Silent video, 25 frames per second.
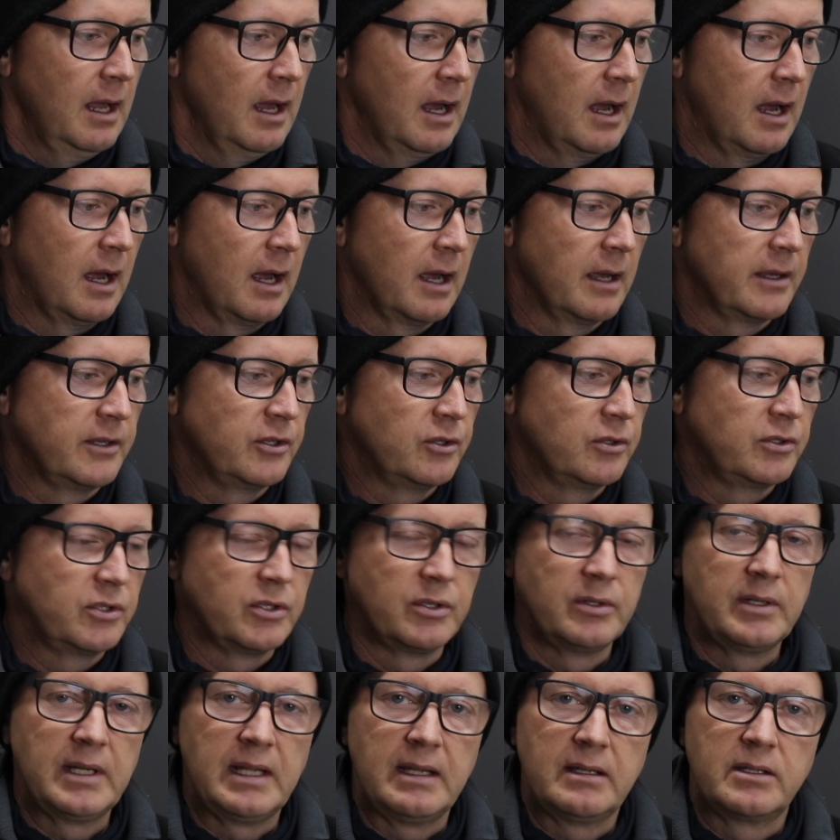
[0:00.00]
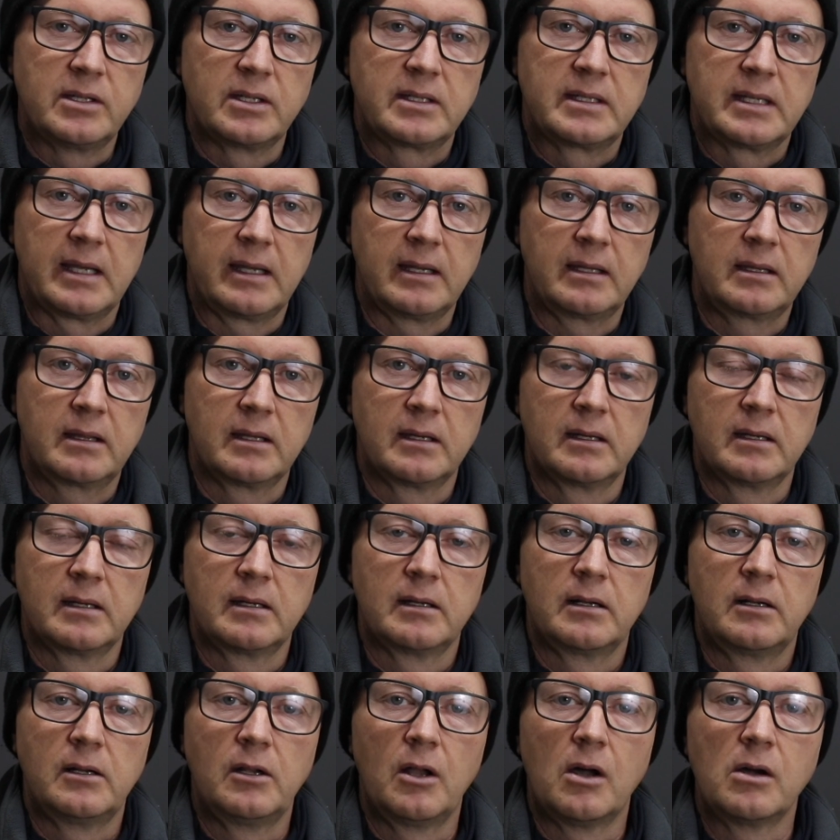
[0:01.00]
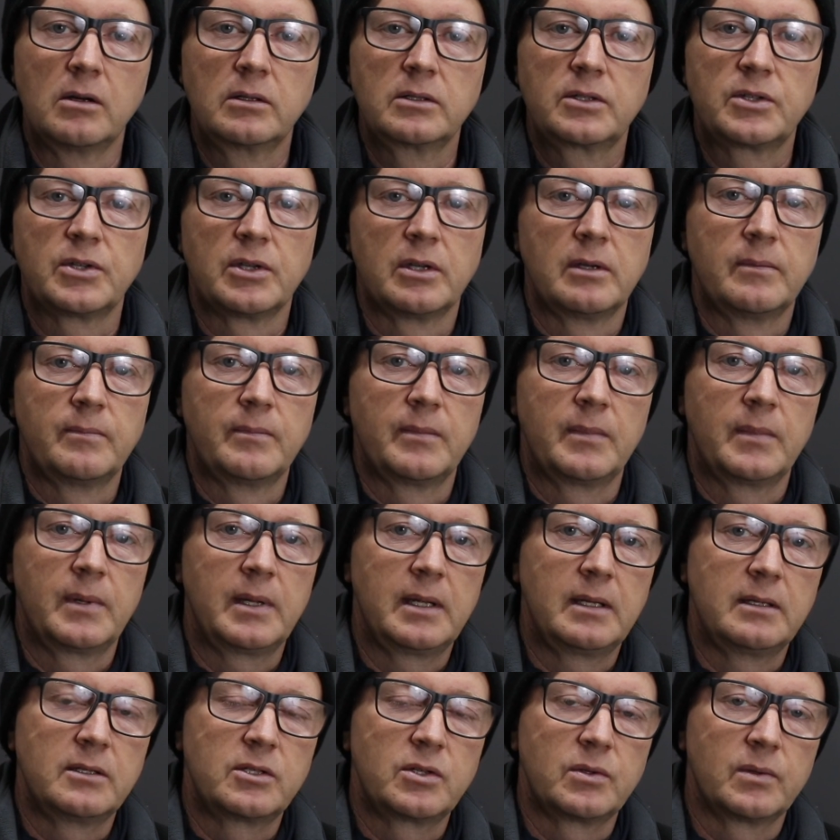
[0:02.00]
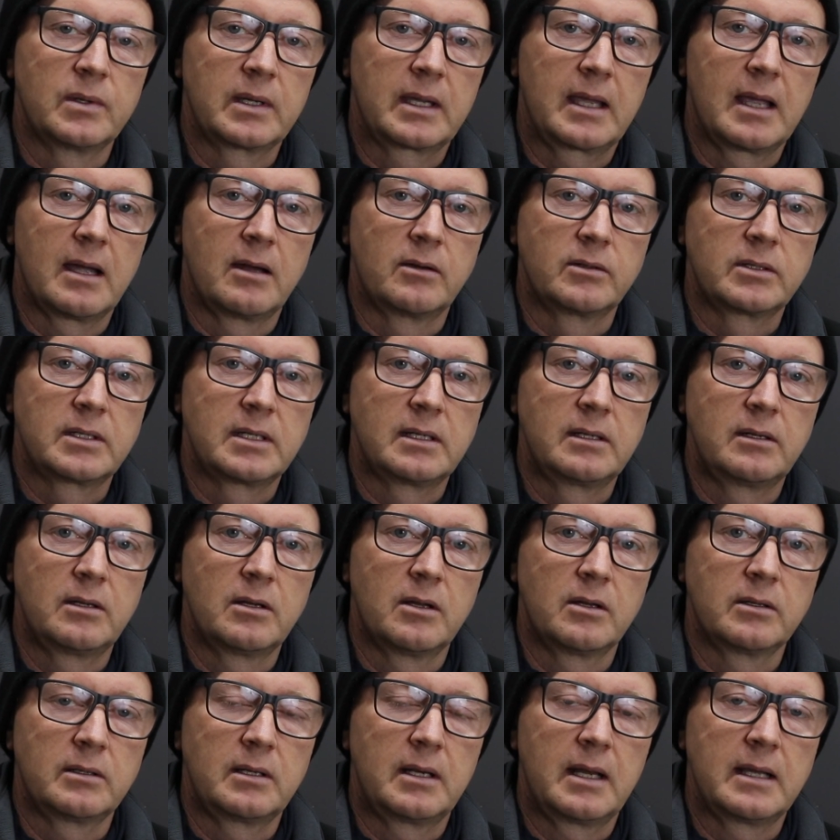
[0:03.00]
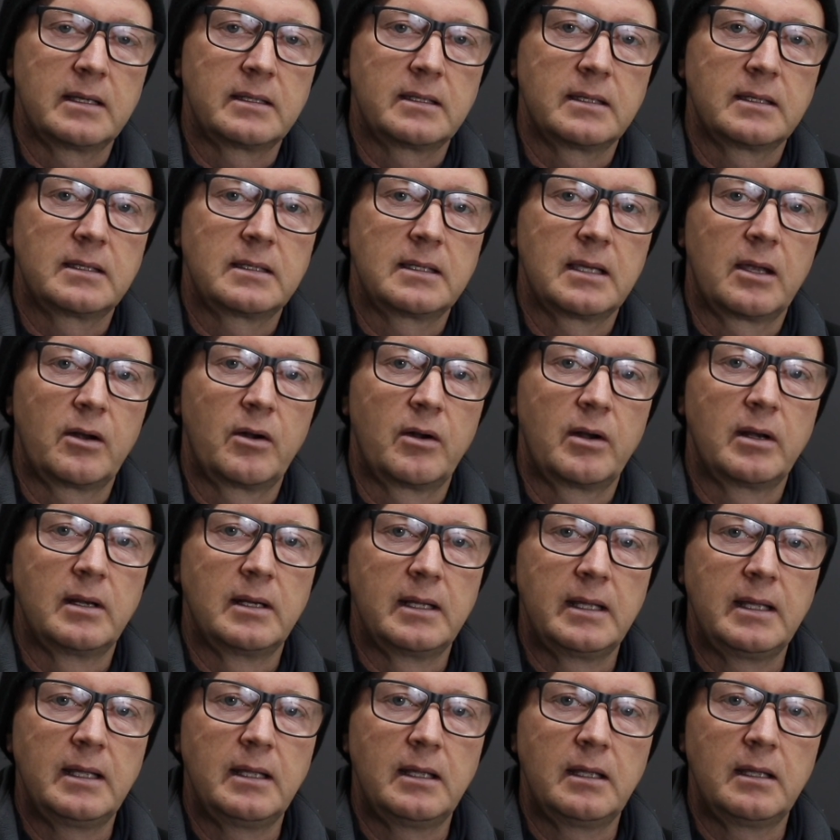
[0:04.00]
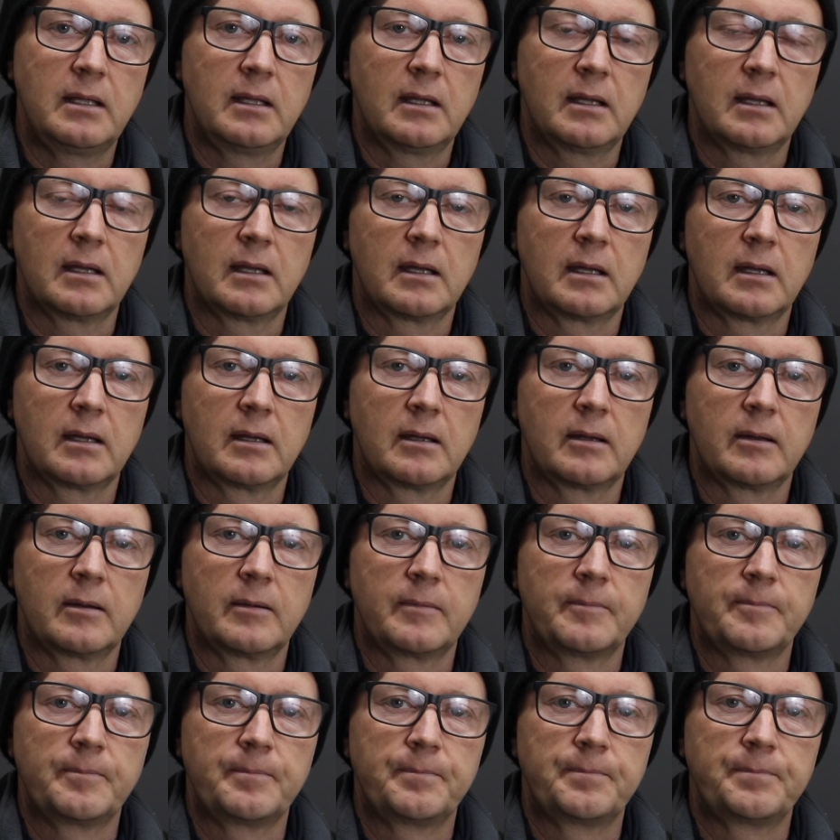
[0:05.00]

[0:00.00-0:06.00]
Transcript: Uh, you do need to take the long term into account, and not necessarily, uh,